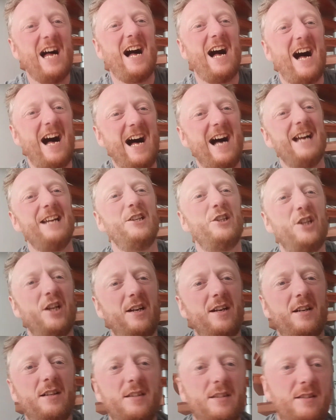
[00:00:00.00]
I
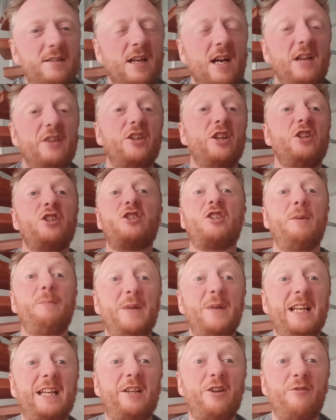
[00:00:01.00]
learned that
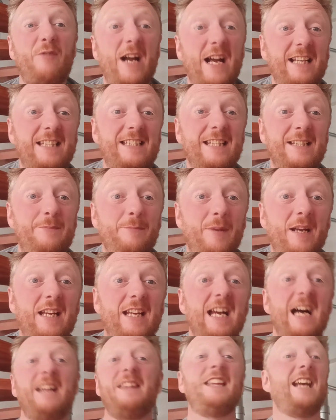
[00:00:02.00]
somebody corrected me
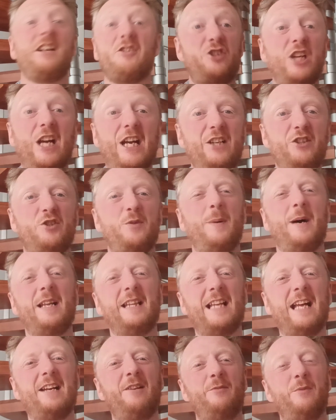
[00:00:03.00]
and that changed my
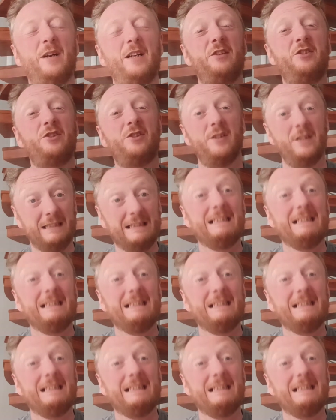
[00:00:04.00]
language.